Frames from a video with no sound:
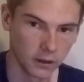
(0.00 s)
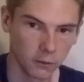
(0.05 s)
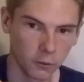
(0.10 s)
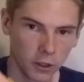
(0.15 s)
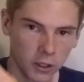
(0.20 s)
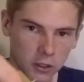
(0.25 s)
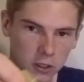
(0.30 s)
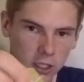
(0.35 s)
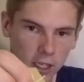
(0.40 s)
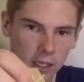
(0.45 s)

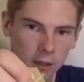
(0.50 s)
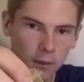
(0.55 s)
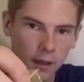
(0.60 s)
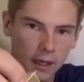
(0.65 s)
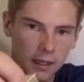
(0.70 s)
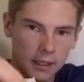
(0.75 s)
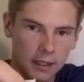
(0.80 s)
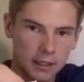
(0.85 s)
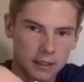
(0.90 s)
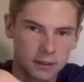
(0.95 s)
what a
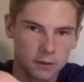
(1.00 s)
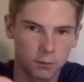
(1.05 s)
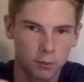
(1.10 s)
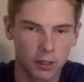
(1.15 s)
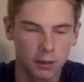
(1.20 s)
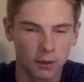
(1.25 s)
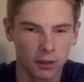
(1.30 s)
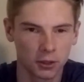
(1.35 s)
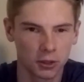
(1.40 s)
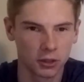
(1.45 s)
chatterbait is,
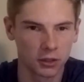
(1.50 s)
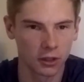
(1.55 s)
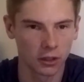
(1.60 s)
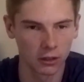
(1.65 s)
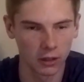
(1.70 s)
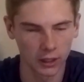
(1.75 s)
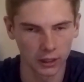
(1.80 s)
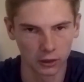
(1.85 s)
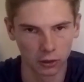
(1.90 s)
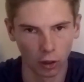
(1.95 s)
pretty much it's
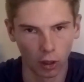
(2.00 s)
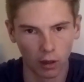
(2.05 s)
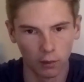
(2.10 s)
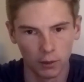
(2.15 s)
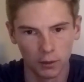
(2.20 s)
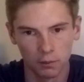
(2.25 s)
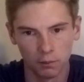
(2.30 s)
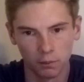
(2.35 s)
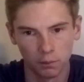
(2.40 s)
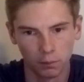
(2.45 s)
got like a
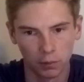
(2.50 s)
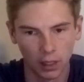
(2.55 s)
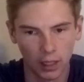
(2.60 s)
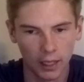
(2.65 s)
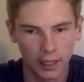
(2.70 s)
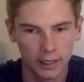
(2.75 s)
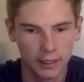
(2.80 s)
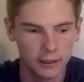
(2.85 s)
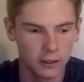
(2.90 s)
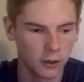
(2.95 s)
diamond
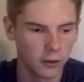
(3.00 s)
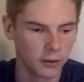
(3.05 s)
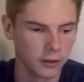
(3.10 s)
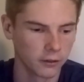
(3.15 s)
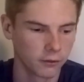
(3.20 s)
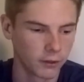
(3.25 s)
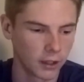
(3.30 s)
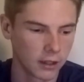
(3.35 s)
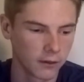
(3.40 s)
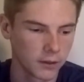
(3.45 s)
blade on
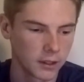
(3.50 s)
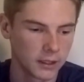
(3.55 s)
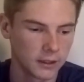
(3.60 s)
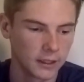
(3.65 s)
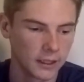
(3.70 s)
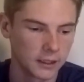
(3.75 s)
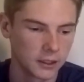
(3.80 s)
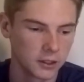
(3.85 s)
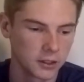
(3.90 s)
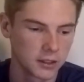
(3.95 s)
the front of it,
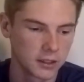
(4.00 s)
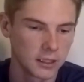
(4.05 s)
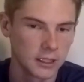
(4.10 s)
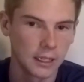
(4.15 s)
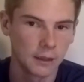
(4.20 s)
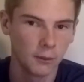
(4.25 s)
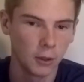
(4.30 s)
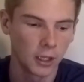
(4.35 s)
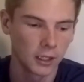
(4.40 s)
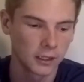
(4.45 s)
and they just sit
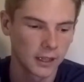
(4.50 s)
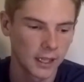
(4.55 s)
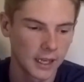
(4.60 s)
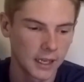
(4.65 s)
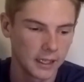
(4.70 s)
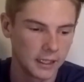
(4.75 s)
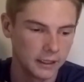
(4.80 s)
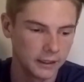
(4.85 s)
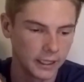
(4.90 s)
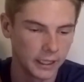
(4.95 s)
up like
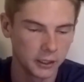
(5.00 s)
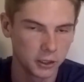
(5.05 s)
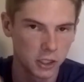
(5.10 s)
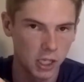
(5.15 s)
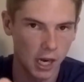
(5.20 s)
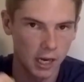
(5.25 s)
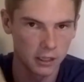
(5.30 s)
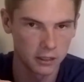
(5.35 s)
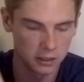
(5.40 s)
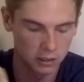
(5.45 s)
that, and that
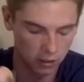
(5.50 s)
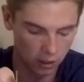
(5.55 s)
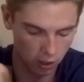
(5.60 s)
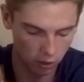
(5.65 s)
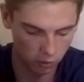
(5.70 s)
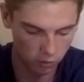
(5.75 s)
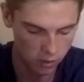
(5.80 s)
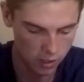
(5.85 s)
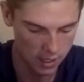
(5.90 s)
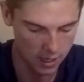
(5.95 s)
chatters
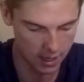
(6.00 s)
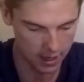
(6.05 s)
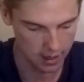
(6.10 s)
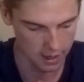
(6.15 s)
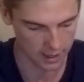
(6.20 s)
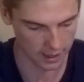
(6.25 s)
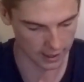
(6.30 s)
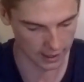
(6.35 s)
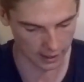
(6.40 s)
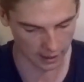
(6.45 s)
along.
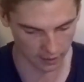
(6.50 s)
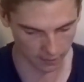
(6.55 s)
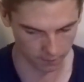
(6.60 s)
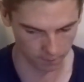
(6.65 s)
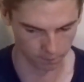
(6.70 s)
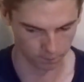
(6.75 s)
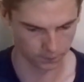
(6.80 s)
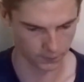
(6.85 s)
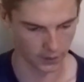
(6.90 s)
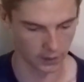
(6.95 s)

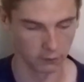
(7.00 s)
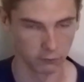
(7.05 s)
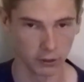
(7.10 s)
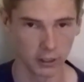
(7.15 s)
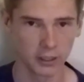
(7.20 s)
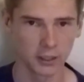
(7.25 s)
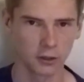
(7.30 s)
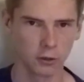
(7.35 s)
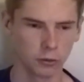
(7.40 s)
Really